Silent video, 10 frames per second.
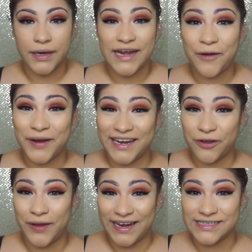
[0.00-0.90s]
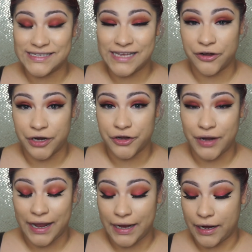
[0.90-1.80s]
Now we're going to go ahead and set our
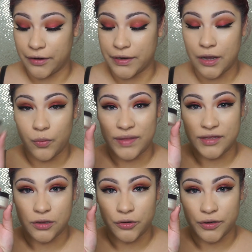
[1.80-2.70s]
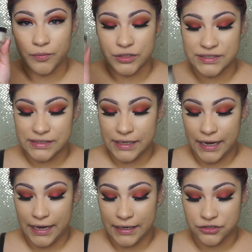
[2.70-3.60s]
under eye area with the Laura Mercier
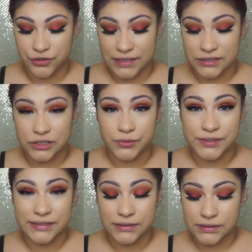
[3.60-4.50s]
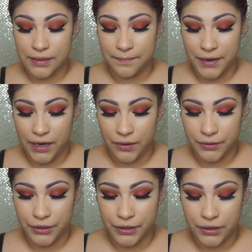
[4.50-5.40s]
A translucent
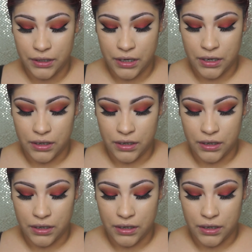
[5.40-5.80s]
powder.